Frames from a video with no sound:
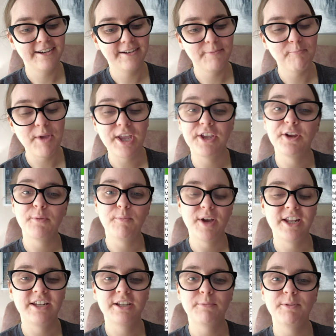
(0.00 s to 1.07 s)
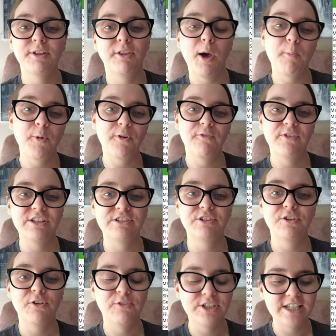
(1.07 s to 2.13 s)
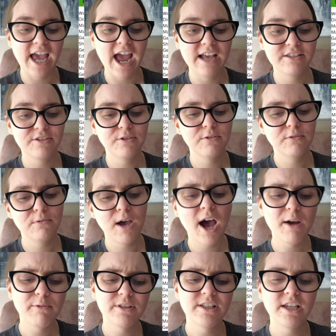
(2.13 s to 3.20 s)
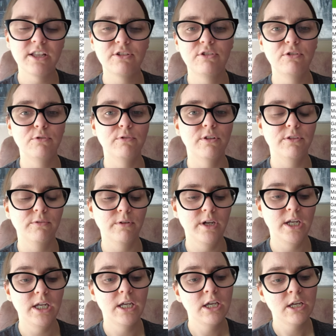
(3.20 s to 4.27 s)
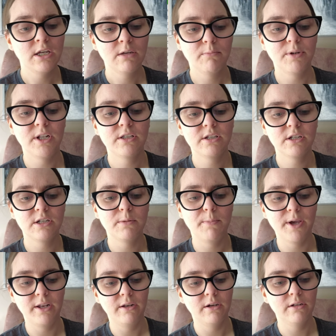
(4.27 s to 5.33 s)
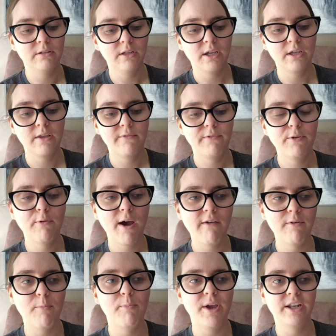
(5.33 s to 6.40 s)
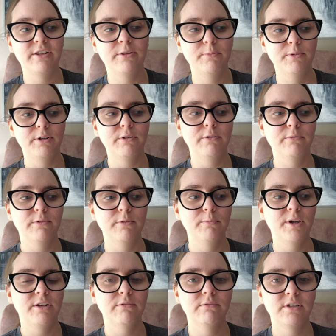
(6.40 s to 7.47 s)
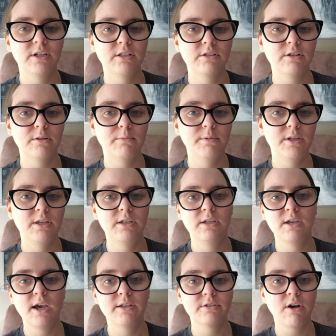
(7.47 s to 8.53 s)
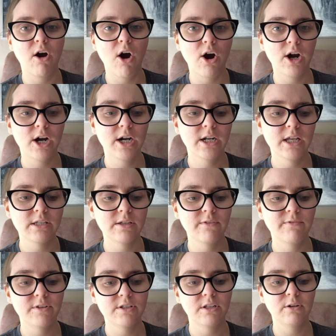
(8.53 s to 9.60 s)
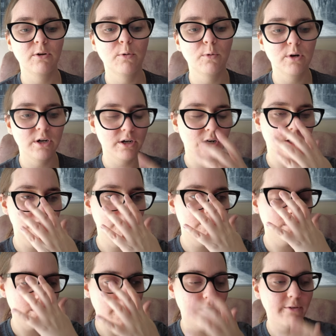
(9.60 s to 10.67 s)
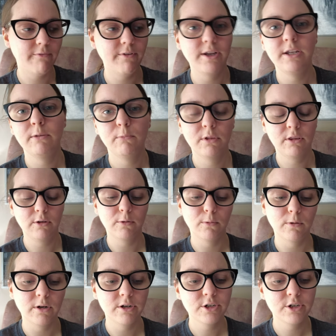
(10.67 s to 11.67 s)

make your bed. It can be a lot more physical of a task. So I would say it's two to three, but it's going to depend on, like, if you have a bed in the middle of the room, I don't think it's going to be as hard as if it's in a corner and you're like fighting with the corner